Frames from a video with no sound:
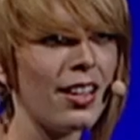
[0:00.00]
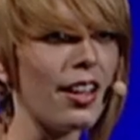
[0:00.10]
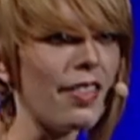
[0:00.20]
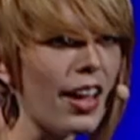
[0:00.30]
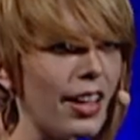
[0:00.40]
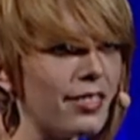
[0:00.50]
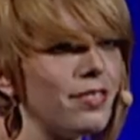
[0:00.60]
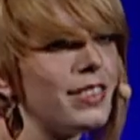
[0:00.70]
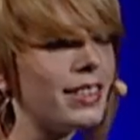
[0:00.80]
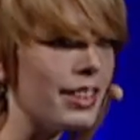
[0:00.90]
And then,
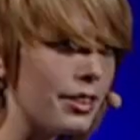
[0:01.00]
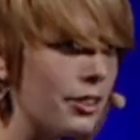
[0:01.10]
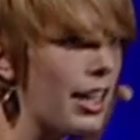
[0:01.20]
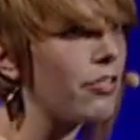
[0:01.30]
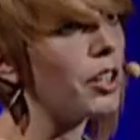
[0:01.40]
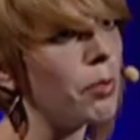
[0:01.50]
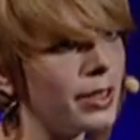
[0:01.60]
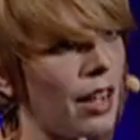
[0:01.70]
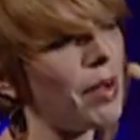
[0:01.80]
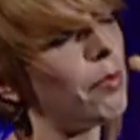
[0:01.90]
six years after I put
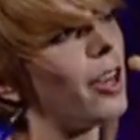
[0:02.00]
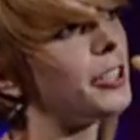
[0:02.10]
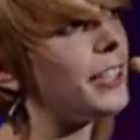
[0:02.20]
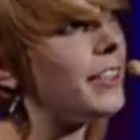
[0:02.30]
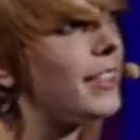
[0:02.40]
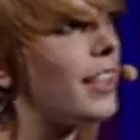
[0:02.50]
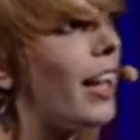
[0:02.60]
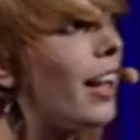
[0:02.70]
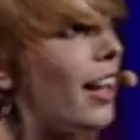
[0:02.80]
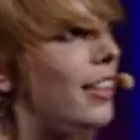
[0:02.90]
down my brushes, I
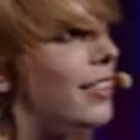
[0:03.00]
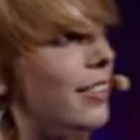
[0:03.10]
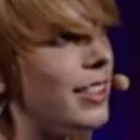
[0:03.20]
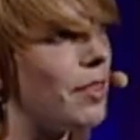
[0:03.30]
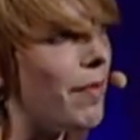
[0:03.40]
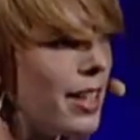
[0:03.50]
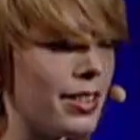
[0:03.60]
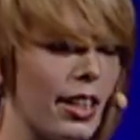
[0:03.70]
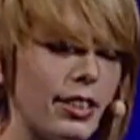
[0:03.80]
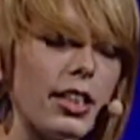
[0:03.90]
had this
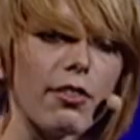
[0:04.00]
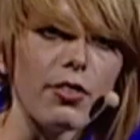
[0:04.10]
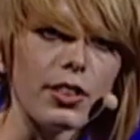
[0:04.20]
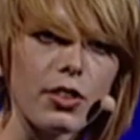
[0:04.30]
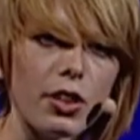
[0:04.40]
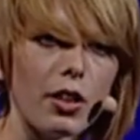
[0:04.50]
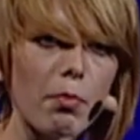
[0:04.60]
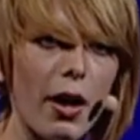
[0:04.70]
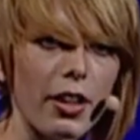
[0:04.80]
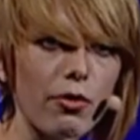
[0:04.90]
amazing idea for this current
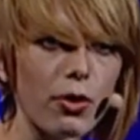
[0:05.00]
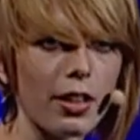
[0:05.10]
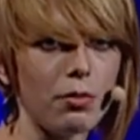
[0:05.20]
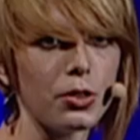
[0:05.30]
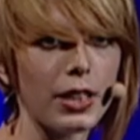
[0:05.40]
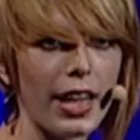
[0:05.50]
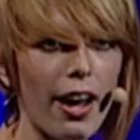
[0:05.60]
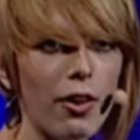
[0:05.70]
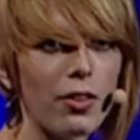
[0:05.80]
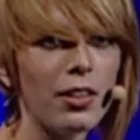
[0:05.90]
body of work I'm doing
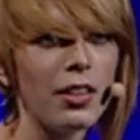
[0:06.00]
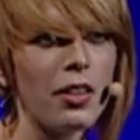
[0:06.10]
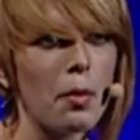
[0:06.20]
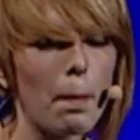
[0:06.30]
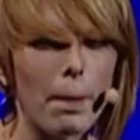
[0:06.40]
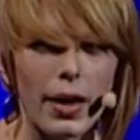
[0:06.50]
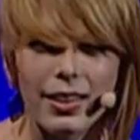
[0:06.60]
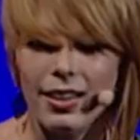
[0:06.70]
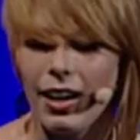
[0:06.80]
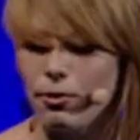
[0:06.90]
now. But
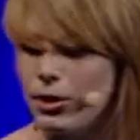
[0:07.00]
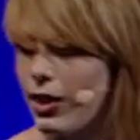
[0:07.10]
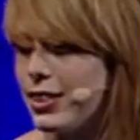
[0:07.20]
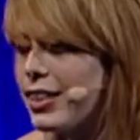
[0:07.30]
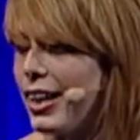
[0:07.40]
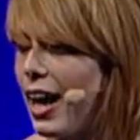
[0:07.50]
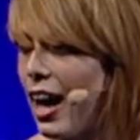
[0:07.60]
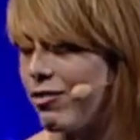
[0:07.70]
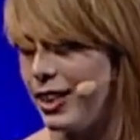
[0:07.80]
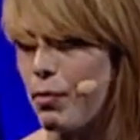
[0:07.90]
I realized I'd
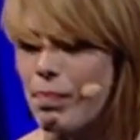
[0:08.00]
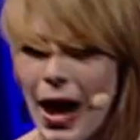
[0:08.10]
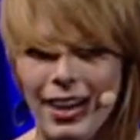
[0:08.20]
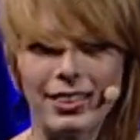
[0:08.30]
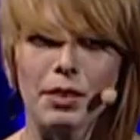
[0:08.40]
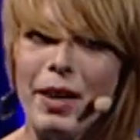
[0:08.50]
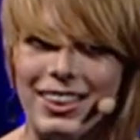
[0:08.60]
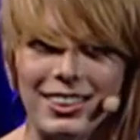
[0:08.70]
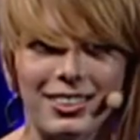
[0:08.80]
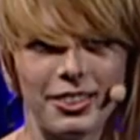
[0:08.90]
have to get back into
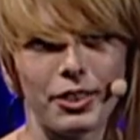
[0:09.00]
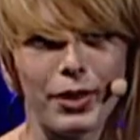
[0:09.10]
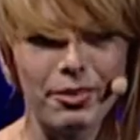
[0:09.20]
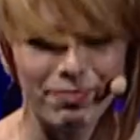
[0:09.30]
painting to do it.